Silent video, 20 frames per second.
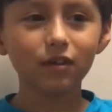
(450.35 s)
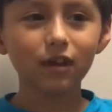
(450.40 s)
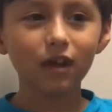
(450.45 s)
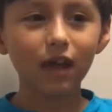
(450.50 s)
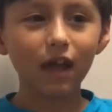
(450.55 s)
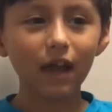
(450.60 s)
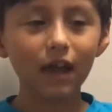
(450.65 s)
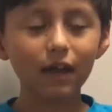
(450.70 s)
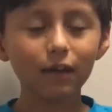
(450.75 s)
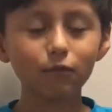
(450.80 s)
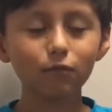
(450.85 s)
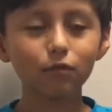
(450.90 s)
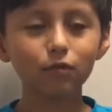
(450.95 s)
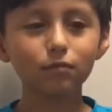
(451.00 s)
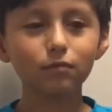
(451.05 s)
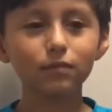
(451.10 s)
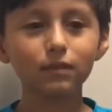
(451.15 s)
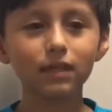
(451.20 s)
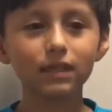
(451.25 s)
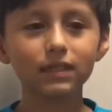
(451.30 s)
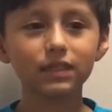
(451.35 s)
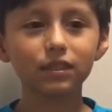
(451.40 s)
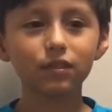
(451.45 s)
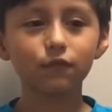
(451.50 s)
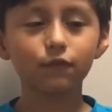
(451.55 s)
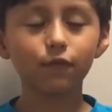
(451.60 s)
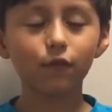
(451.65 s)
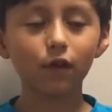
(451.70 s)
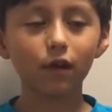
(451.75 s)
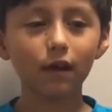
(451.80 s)
I will miss you
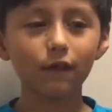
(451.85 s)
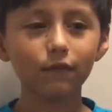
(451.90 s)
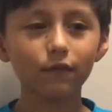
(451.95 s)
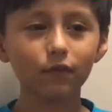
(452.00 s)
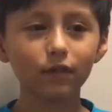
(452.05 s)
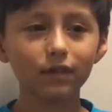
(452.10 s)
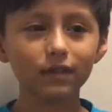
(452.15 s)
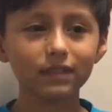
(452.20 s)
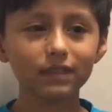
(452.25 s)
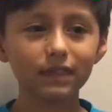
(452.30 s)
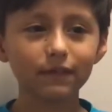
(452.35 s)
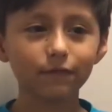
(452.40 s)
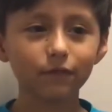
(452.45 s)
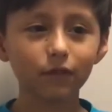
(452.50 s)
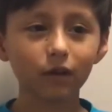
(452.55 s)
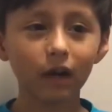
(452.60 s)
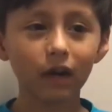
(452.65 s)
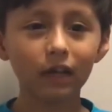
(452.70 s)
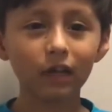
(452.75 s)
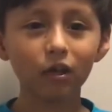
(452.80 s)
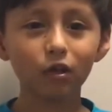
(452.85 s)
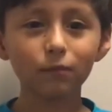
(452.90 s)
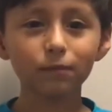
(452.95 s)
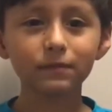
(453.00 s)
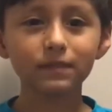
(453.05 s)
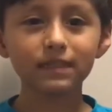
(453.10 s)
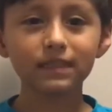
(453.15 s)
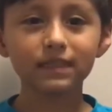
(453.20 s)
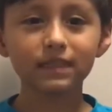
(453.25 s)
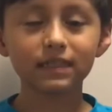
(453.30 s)
forever and ever. I hope to
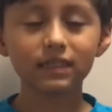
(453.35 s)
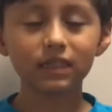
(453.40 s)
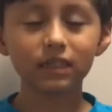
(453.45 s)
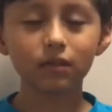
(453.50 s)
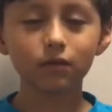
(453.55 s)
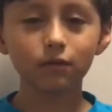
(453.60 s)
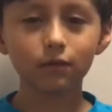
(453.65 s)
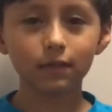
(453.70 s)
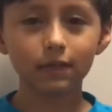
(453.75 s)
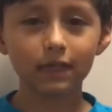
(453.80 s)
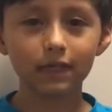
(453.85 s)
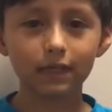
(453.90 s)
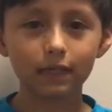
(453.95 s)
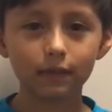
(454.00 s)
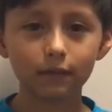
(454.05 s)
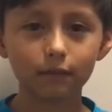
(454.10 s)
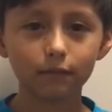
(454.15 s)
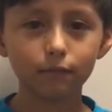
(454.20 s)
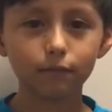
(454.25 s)
see you again.